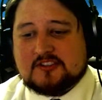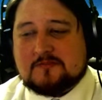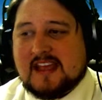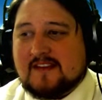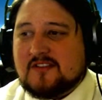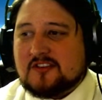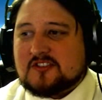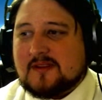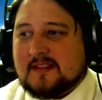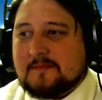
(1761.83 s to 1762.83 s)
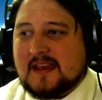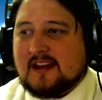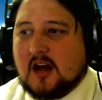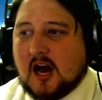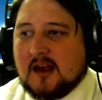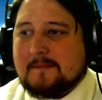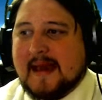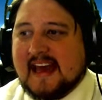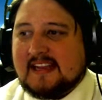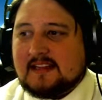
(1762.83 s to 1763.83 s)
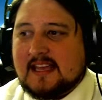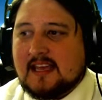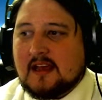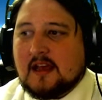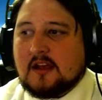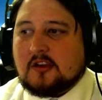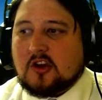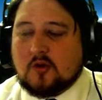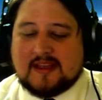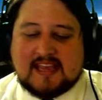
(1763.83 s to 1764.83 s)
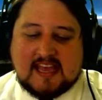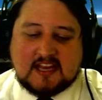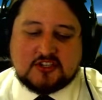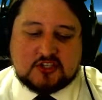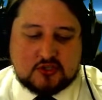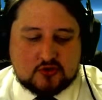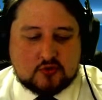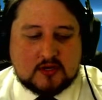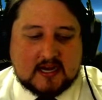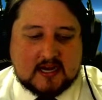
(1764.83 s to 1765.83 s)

you may have noticed Around the Pit automatically going into